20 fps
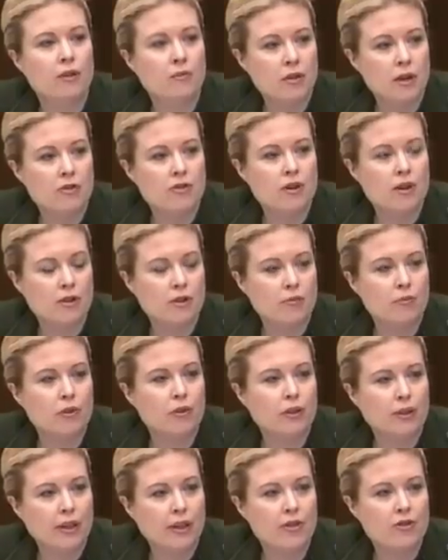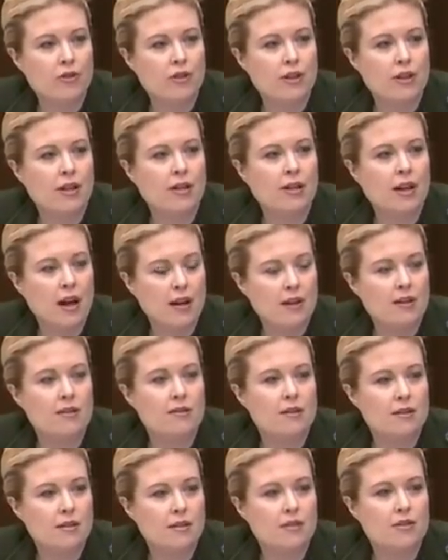female genital mutilation in
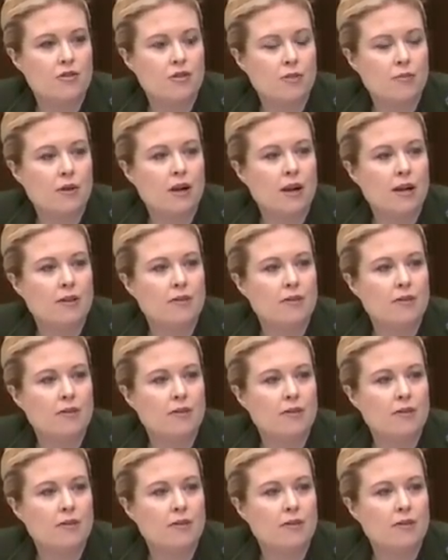Canada's Citizenship Guide?